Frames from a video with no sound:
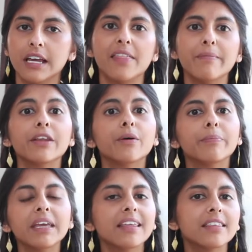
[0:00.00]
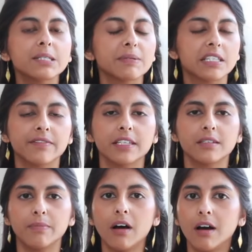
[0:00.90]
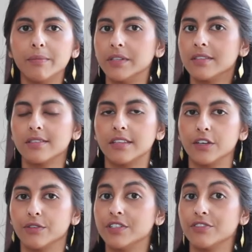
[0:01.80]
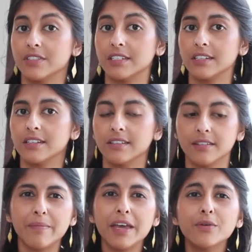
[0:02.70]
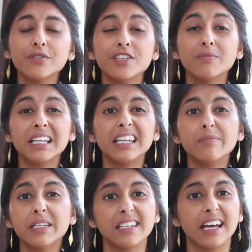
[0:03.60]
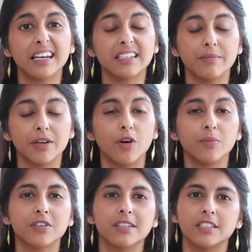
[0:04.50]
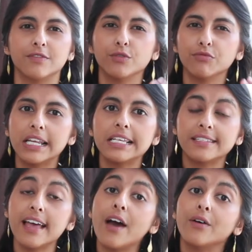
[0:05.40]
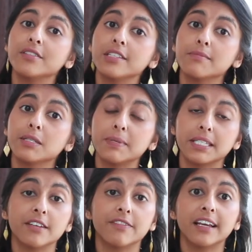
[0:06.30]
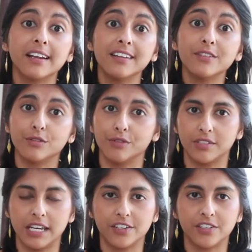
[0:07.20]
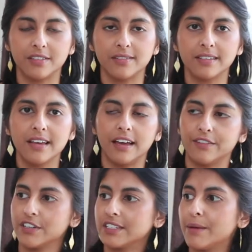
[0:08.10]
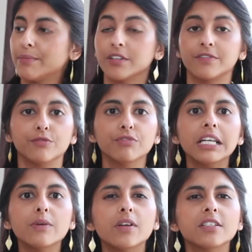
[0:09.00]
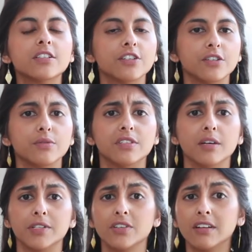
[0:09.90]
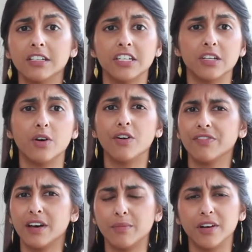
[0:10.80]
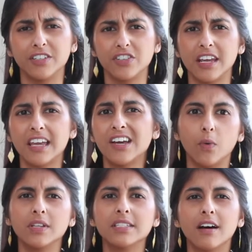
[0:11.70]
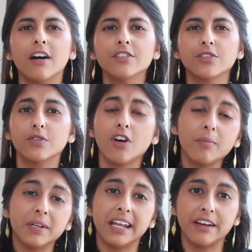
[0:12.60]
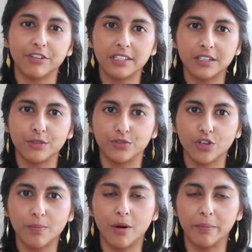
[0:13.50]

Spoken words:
and they may not be in the specific departments that you're interested in. There may also be limited academic options if you're really set on some specific clinical rotations. Like, for example, if you really wanted to do dermatology or ophthalmology, or ones that aren't so common in every single job